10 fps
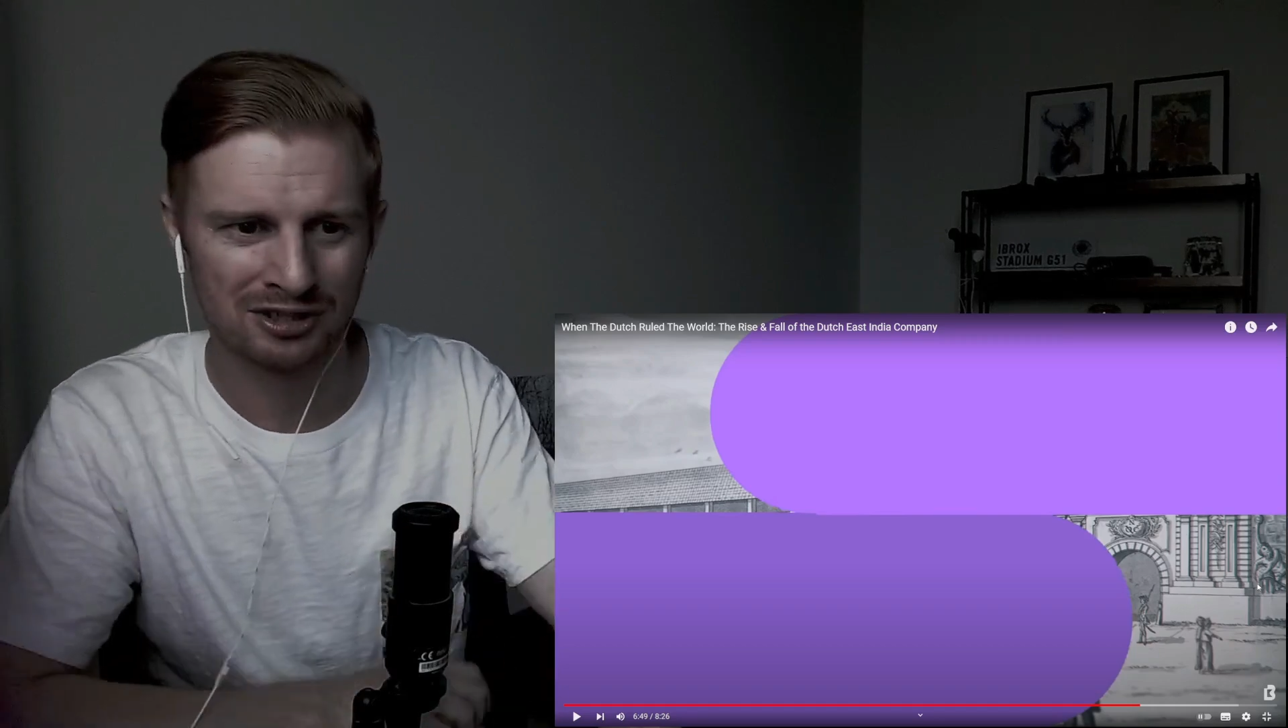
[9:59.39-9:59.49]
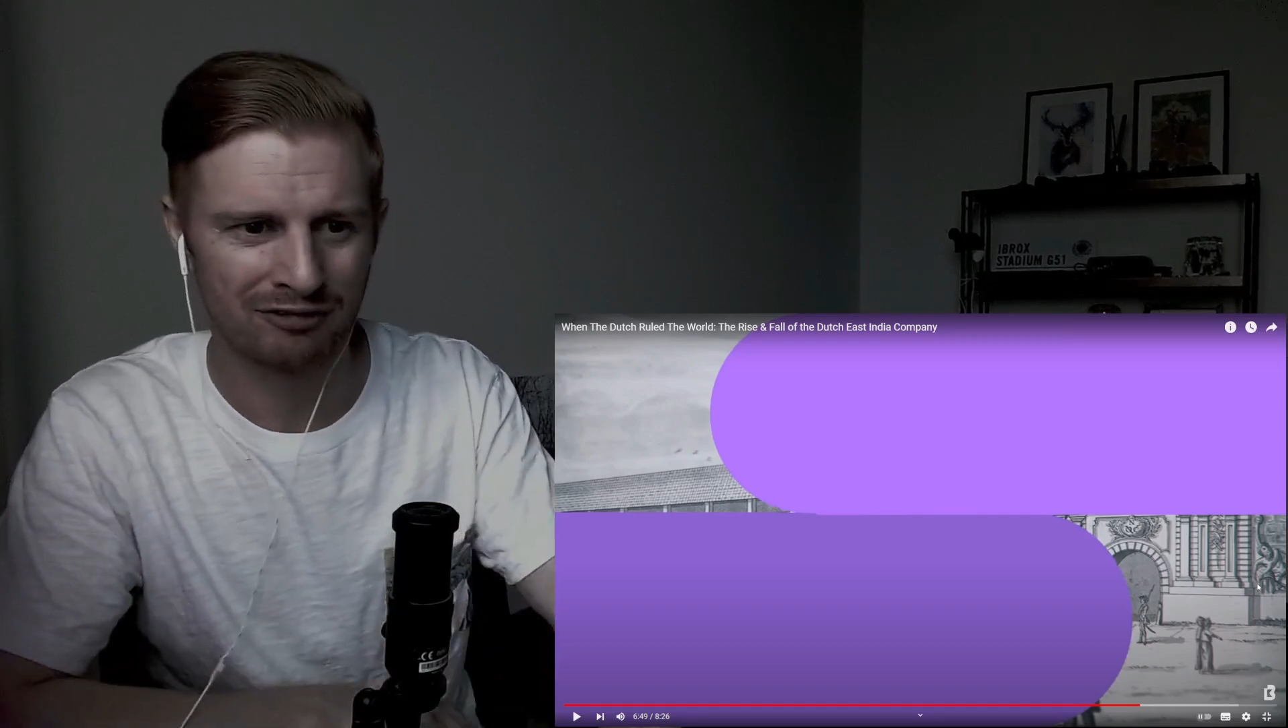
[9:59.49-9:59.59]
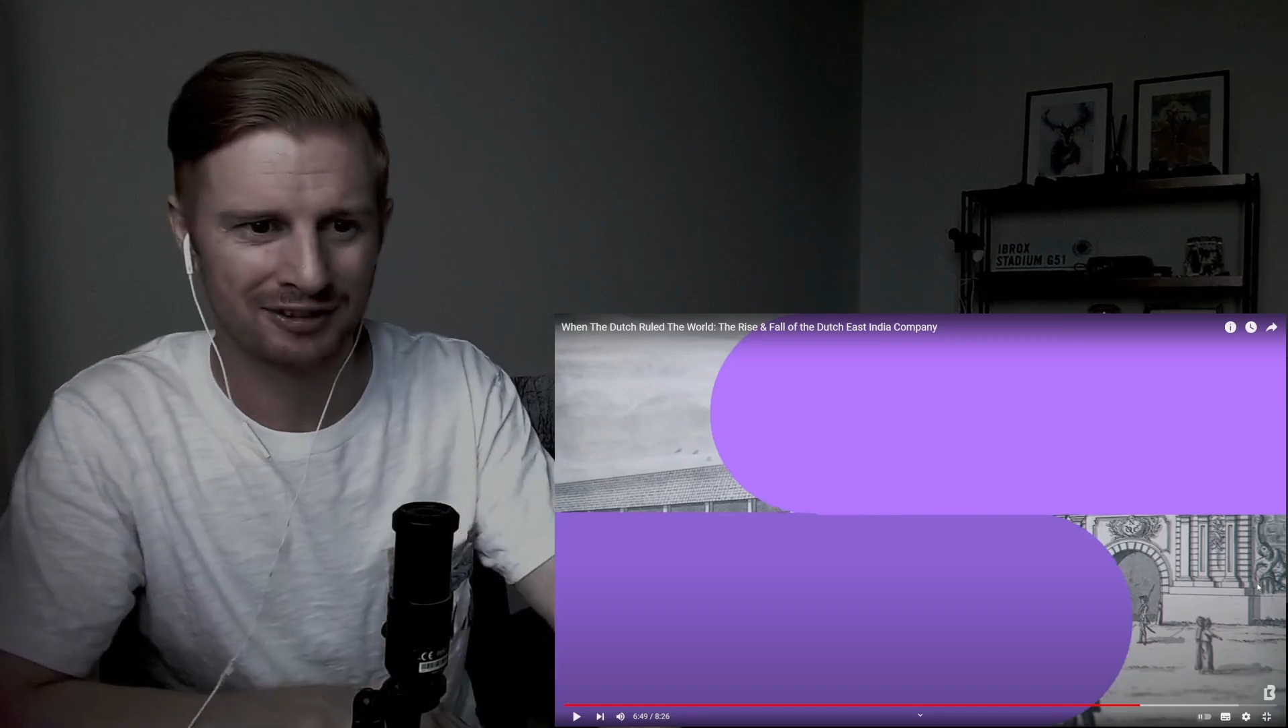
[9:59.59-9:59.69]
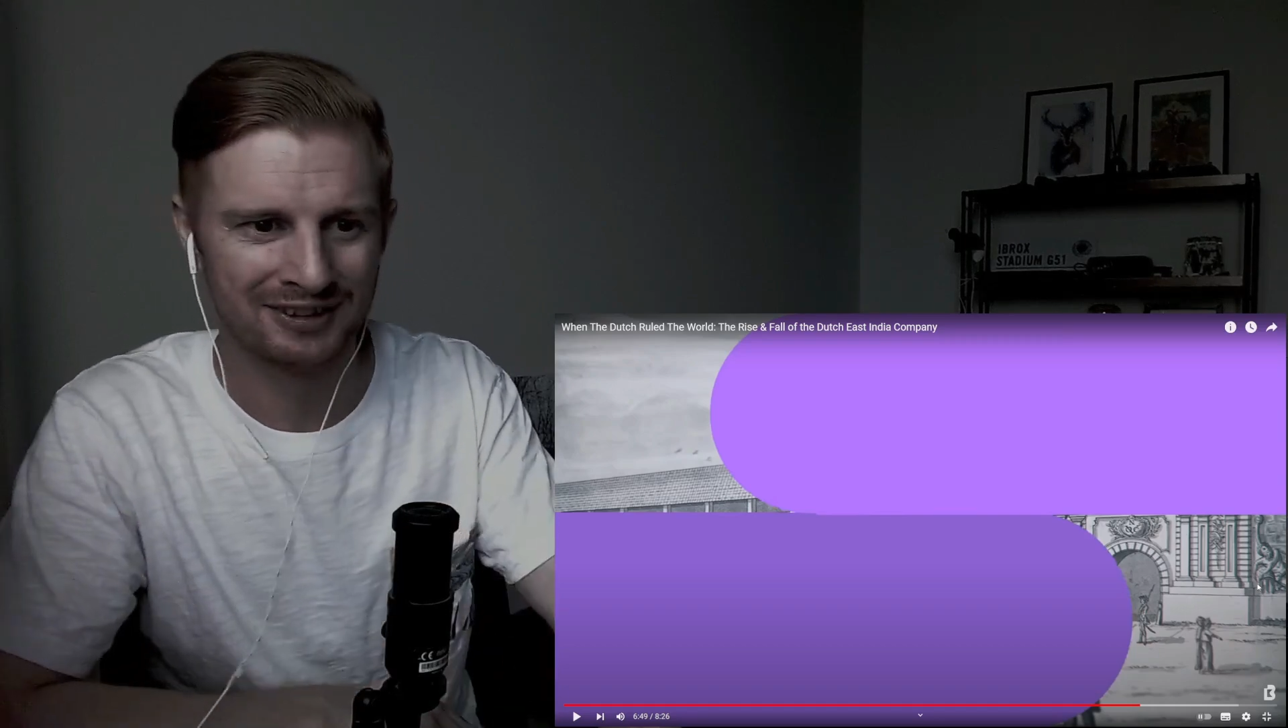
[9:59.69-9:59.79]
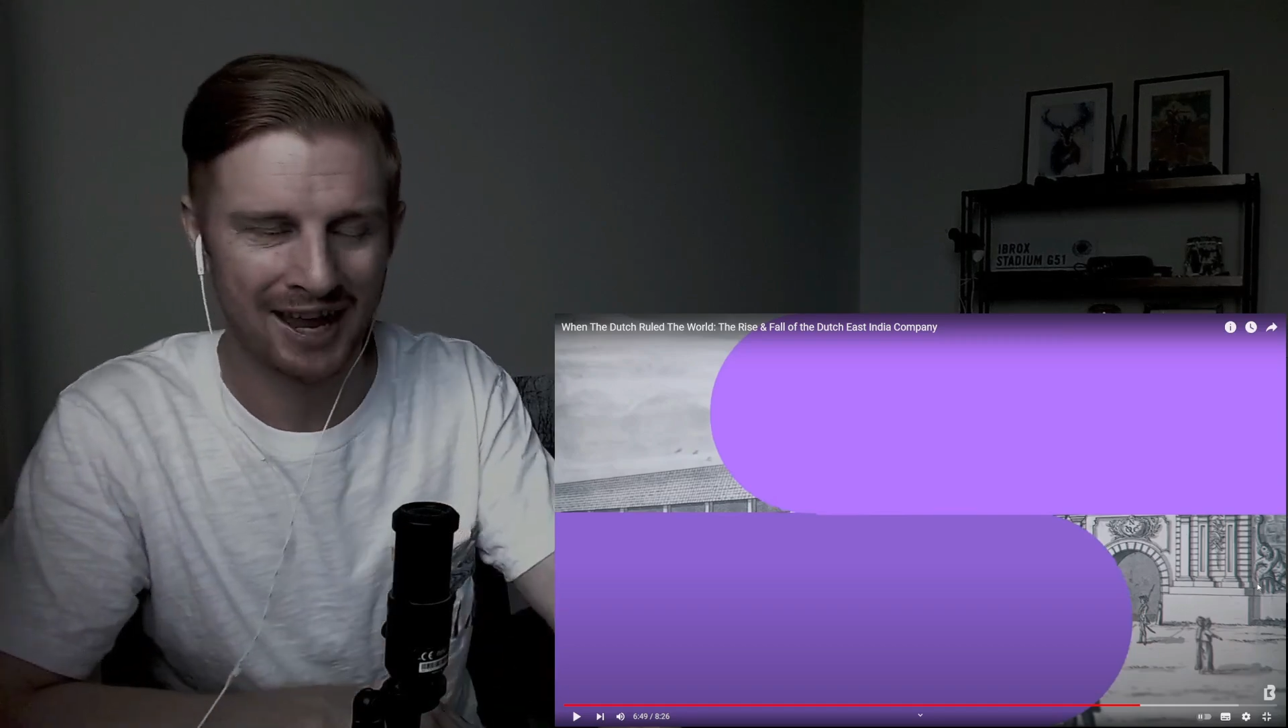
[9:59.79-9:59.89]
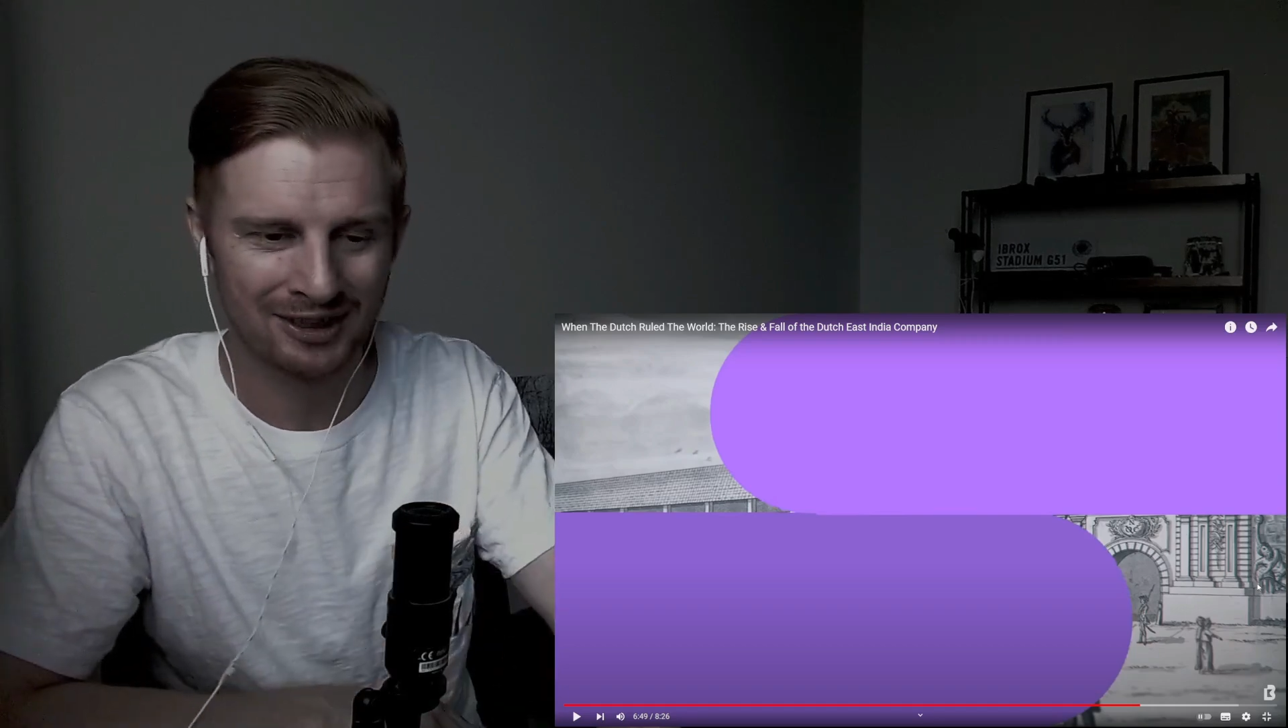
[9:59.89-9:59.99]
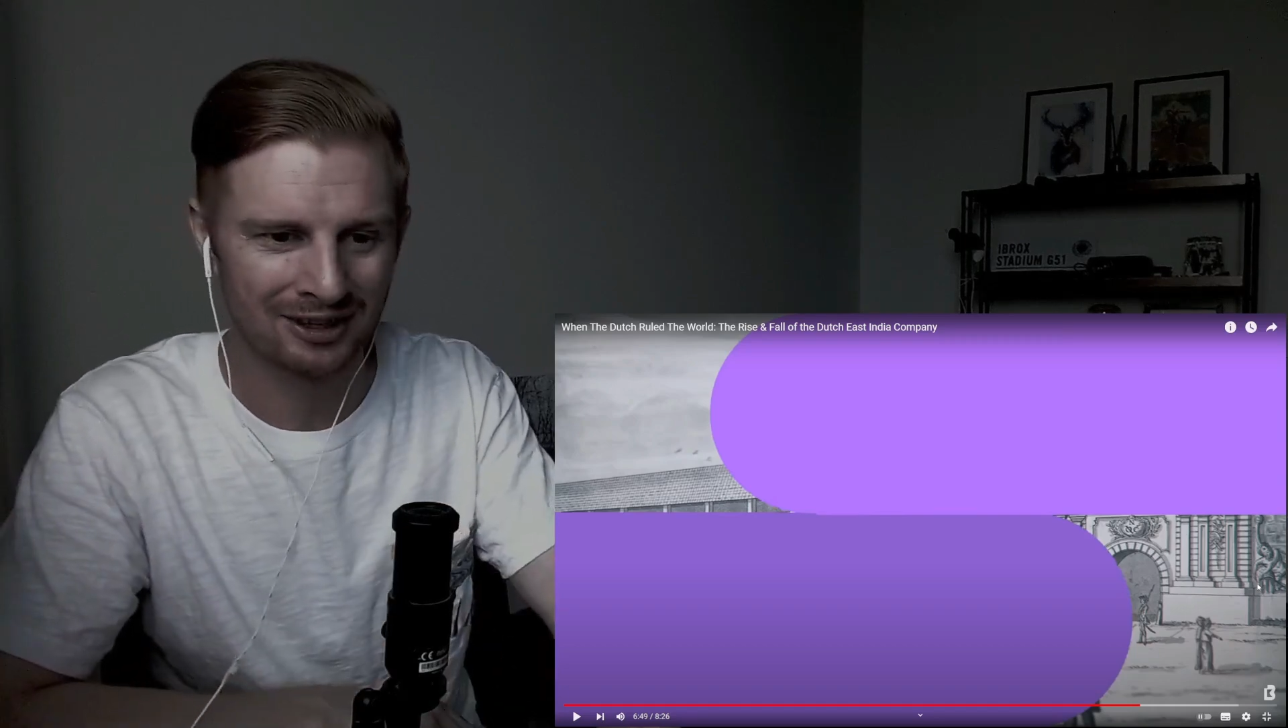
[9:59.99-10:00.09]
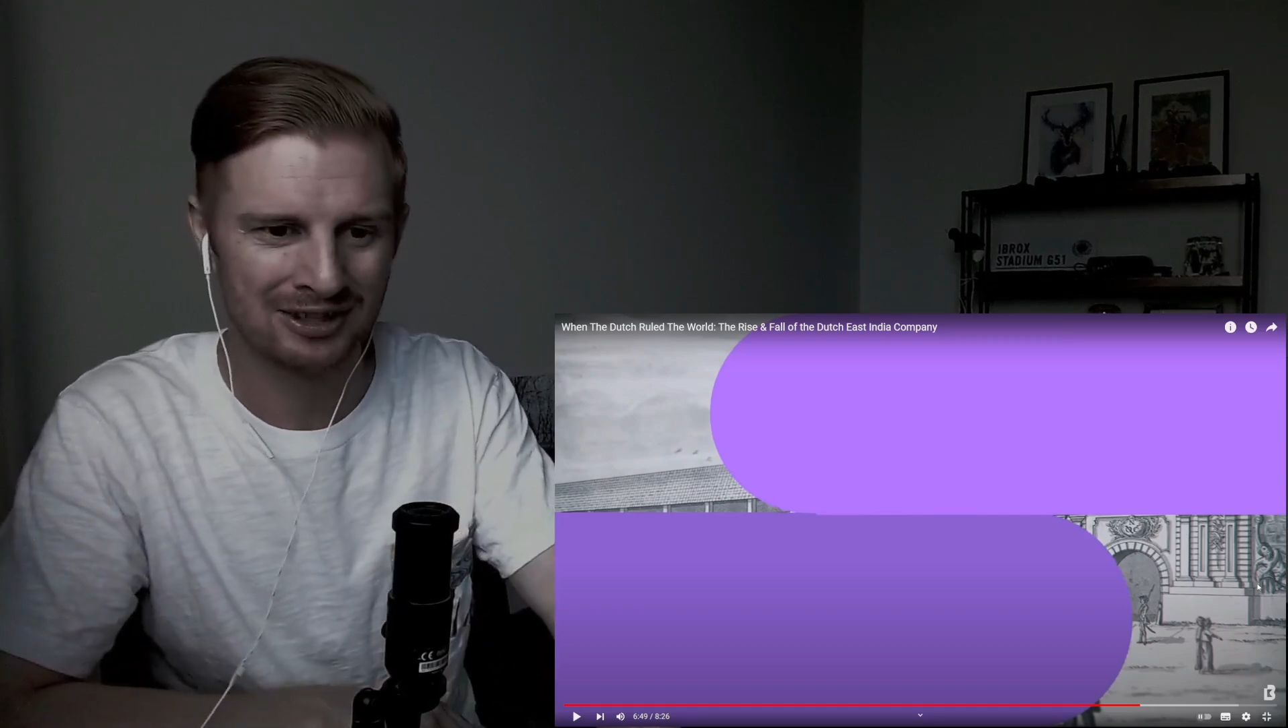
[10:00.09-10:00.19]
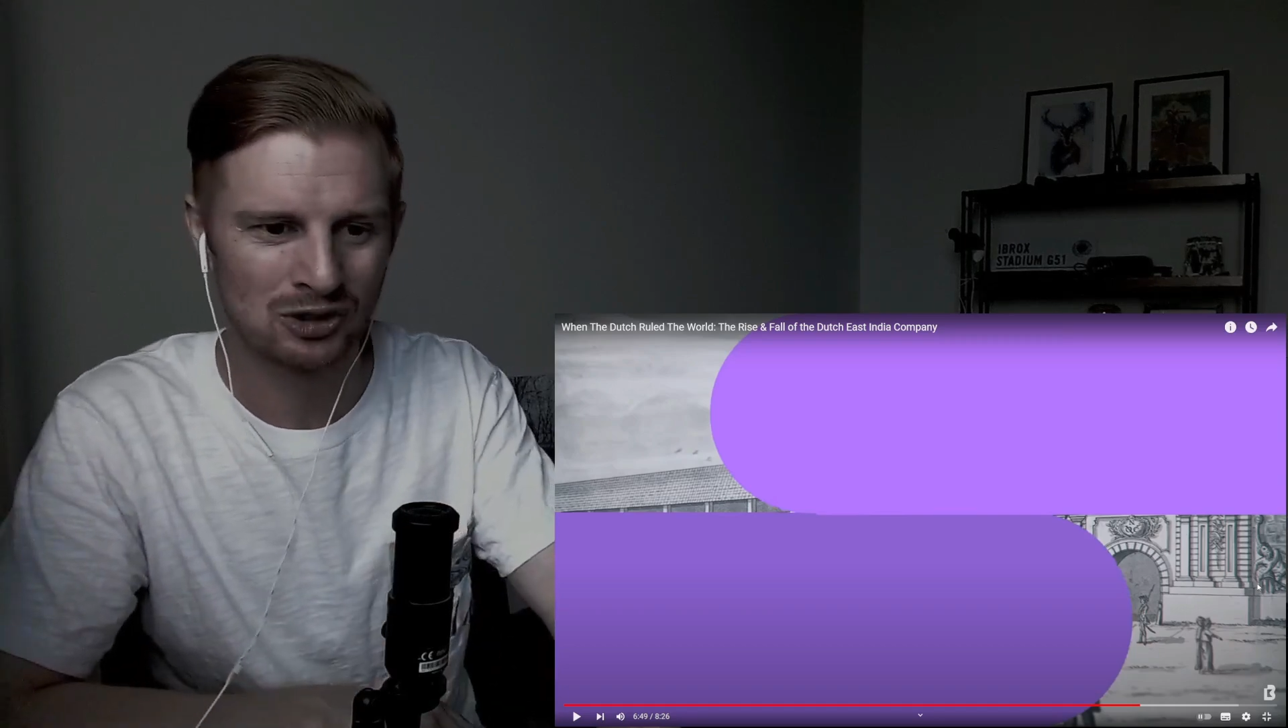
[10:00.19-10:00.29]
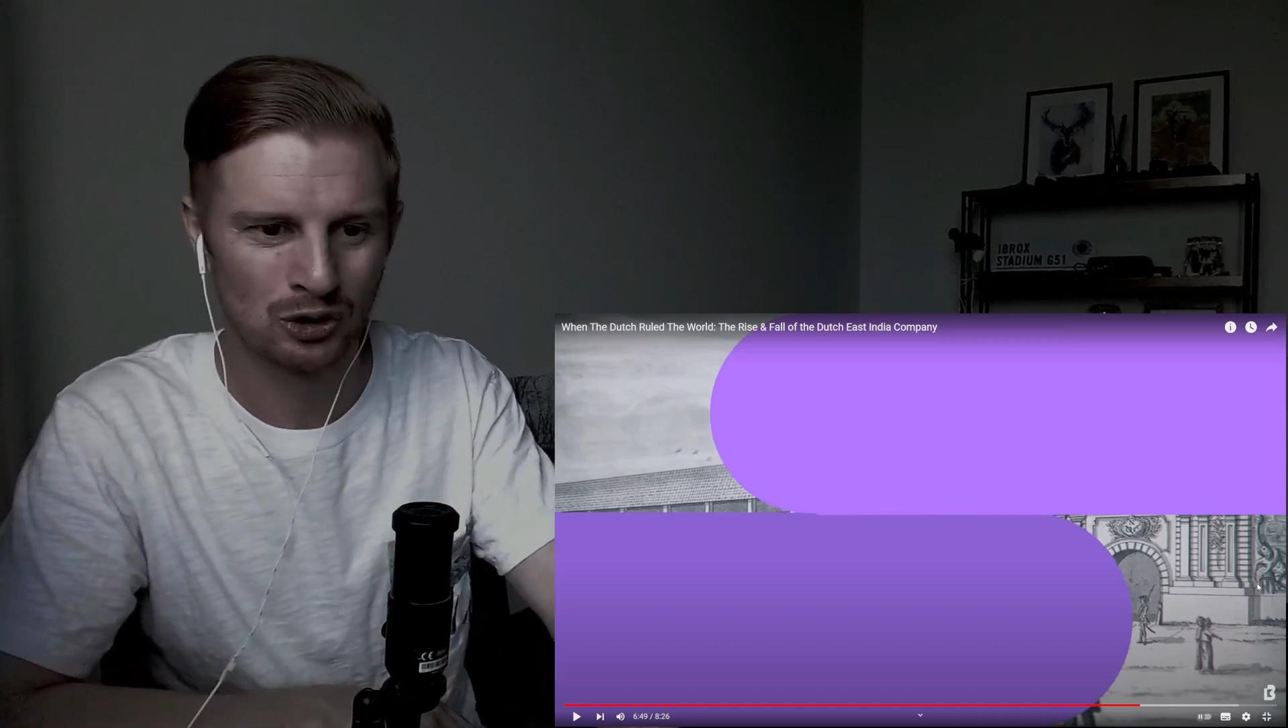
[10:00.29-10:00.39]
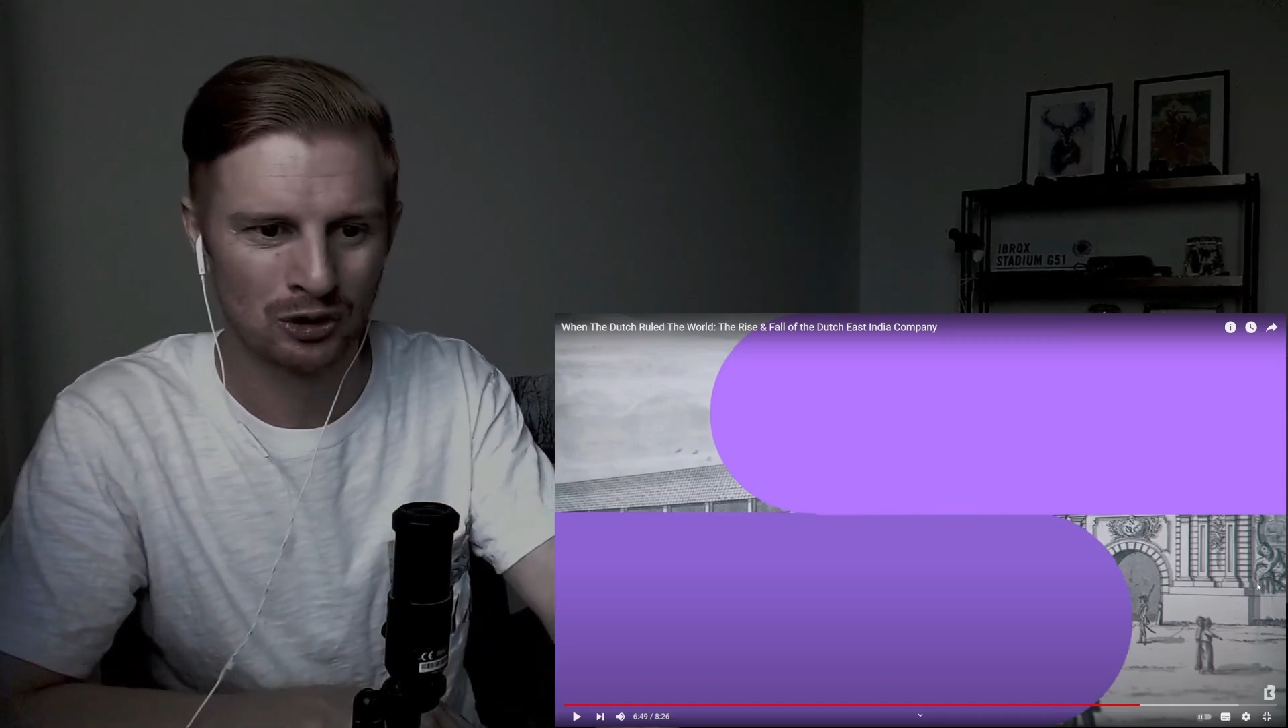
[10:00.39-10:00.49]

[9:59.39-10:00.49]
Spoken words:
from Netherlands who